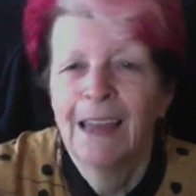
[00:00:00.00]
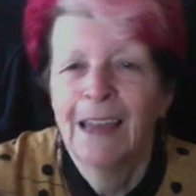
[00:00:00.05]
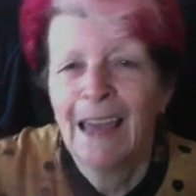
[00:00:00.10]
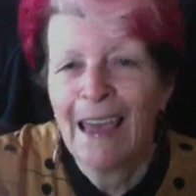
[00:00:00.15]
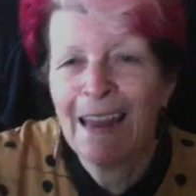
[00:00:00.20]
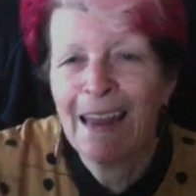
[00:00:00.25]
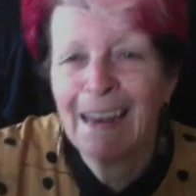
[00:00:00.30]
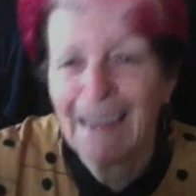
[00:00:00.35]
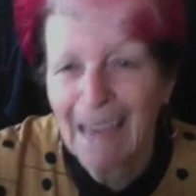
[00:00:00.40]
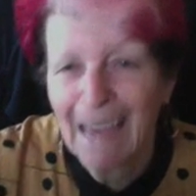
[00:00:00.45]

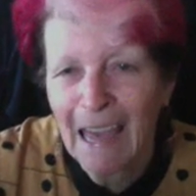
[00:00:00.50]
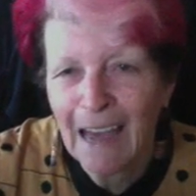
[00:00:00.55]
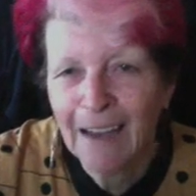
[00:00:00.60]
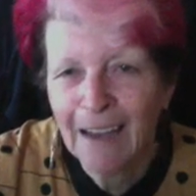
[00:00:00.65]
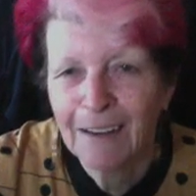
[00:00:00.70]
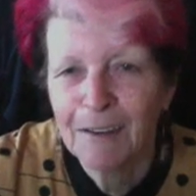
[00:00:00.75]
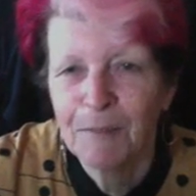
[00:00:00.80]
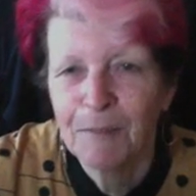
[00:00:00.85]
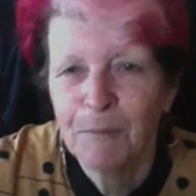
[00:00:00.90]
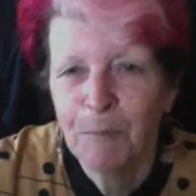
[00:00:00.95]
heading
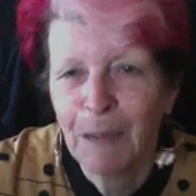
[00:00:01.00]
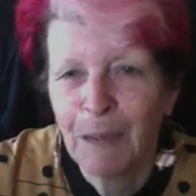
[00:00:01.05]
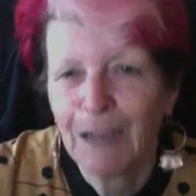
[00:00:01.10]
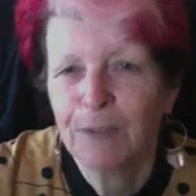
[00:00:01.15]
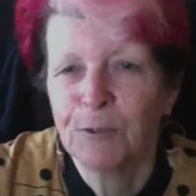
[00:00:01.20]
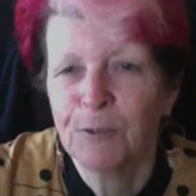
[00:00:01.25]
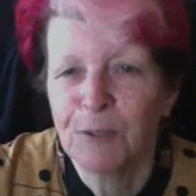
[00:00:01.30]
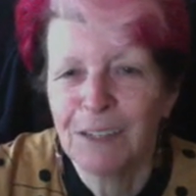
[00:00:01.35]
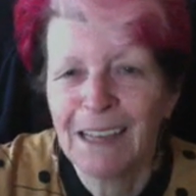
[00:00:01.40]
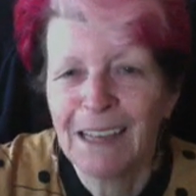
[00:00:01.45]
out
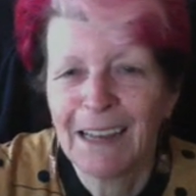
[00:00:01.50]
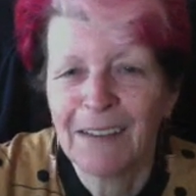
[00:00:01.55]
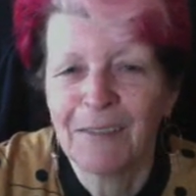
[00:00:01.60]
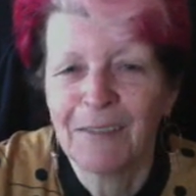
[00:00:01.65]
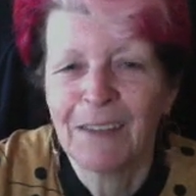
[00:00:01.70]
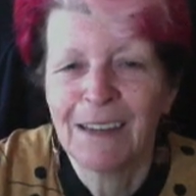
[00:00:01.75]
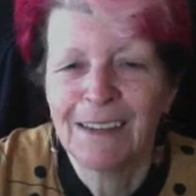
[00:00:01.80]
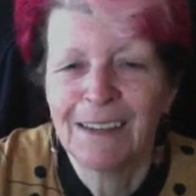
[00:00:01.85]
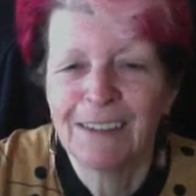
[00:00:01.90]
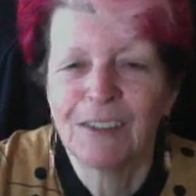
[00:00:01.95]
backwards out of
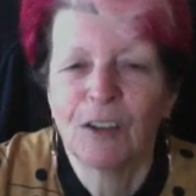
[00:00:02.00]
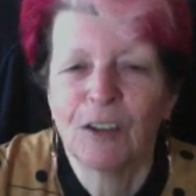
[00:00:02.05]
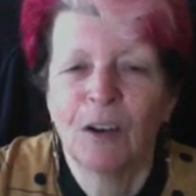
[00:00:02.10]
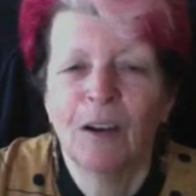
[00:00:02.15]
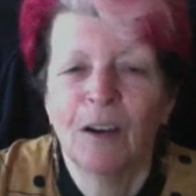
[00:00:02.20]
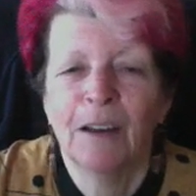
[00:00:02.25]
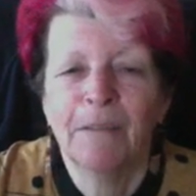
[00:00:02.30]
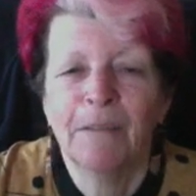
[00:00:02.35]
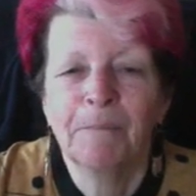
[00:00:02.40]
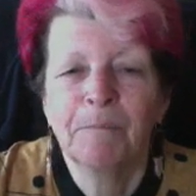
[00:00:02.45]
the
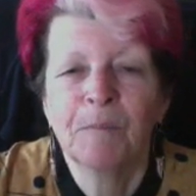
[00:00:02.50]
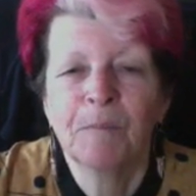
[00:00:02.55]
design.